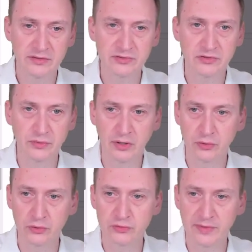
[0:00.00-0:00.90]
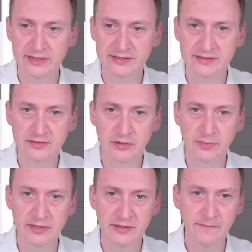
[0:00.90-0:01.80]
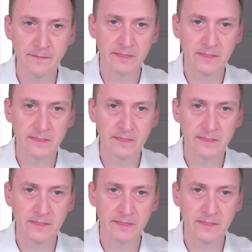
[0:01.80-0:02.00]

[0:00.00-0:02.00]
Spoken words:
So I'll go to my disk up here.